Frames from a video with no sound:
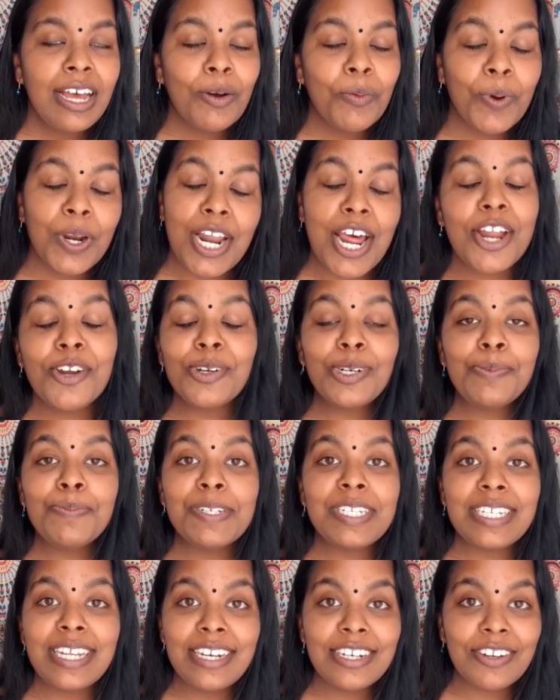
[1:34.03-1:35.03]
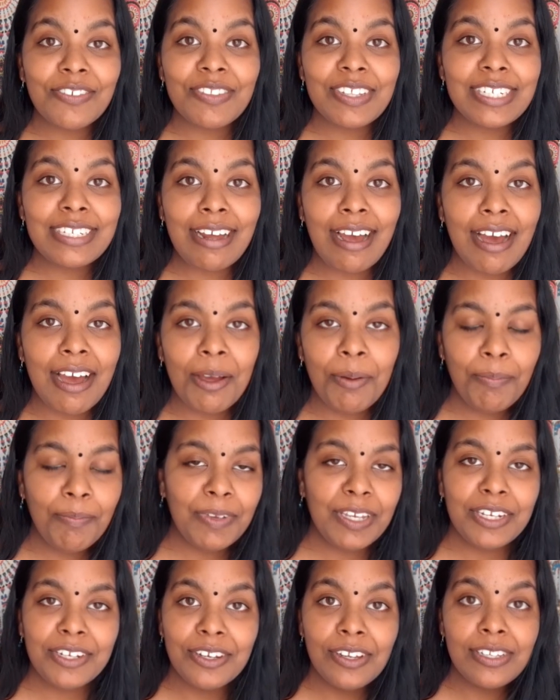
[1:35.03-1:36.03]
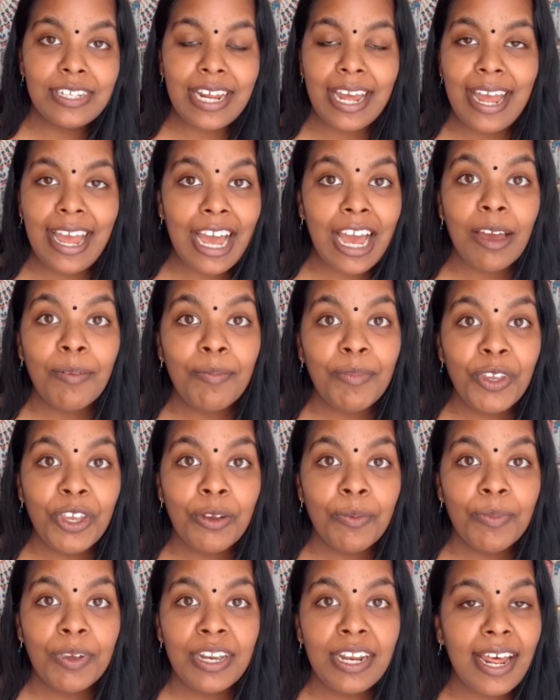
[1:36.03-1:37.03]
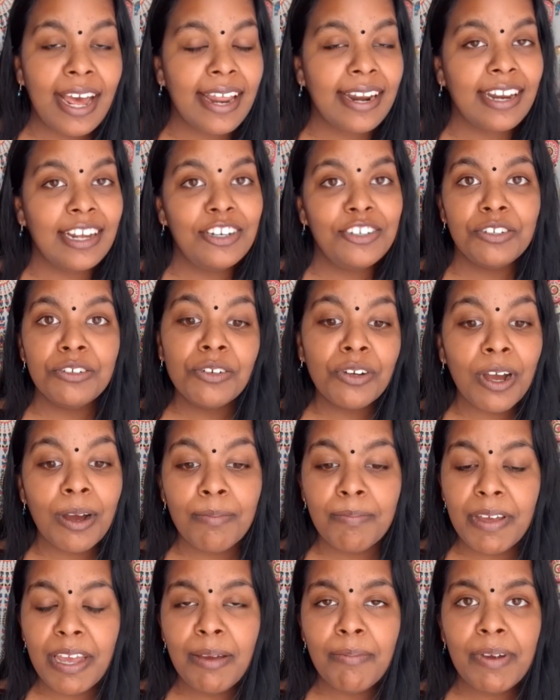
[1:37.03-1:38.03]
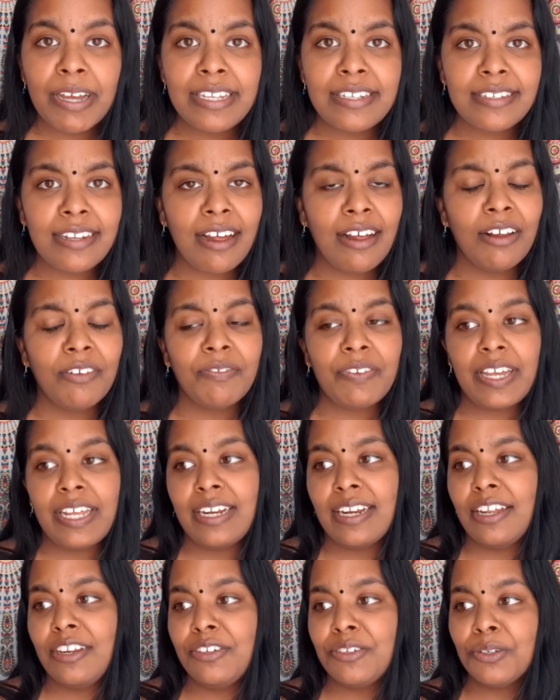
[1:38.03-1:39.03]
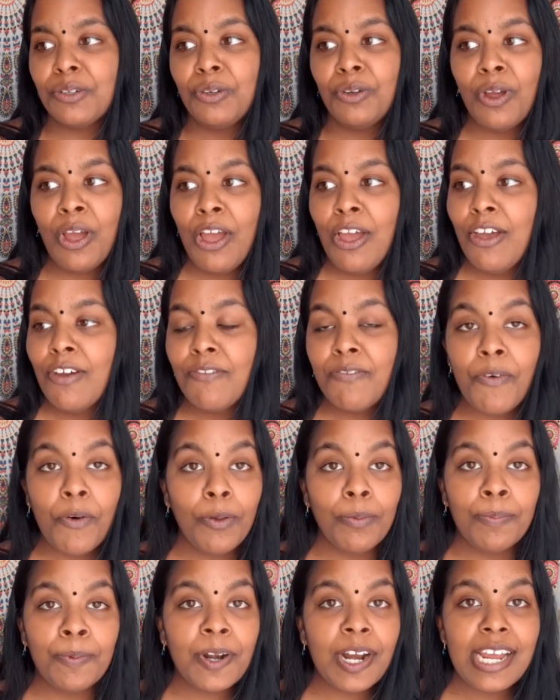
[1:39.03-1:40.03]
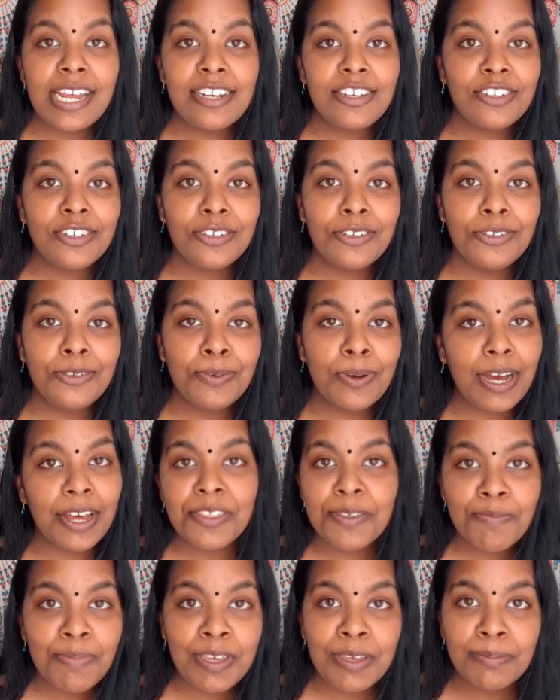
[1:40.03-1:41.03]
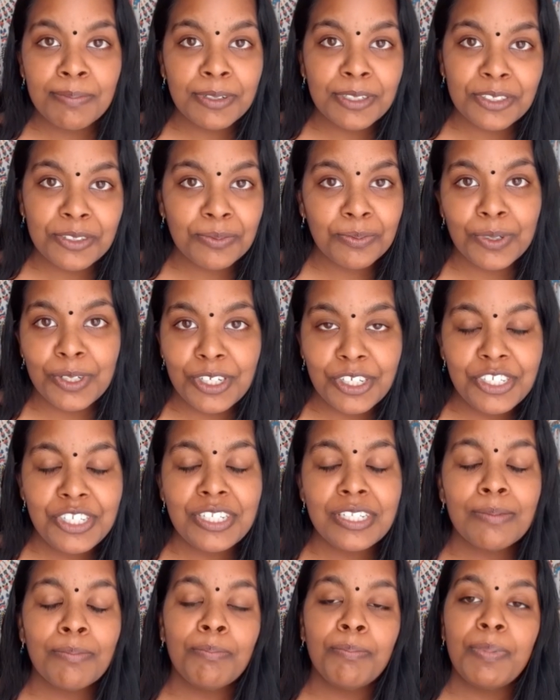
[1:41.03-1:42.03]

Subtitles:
100% of the time, because I am human and I do compare myself and I do fall prey to other people's words.